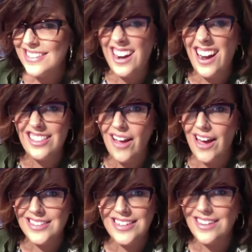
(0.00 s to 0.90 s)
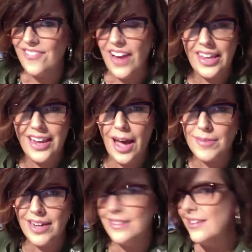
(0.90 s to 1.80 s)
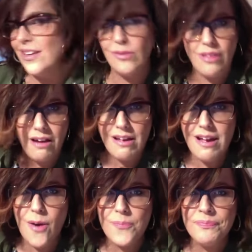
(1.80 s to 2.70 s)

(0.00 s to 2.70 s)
that I'd lost in a filing cabinet, long ago.